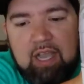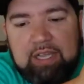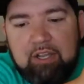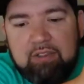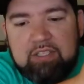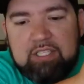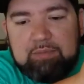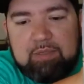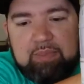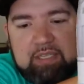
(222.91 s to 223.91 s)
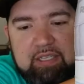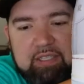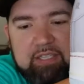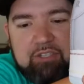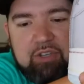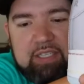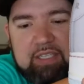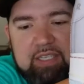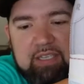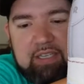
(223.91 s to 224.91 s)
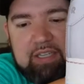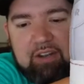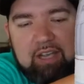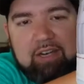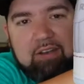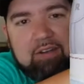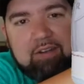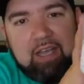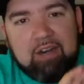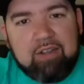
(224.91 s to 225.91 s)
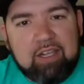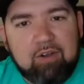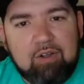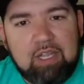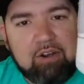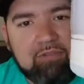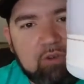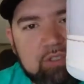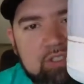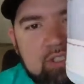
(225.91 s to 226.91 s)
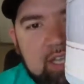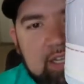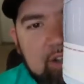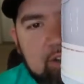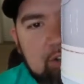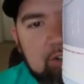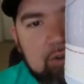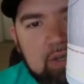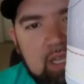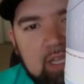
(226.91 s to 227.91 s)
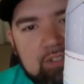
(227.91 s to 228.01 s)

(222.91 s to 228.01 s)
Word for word: I know this seems a bit disconjointed. You know, I don't I don't get a whole lot of Forces on here to do.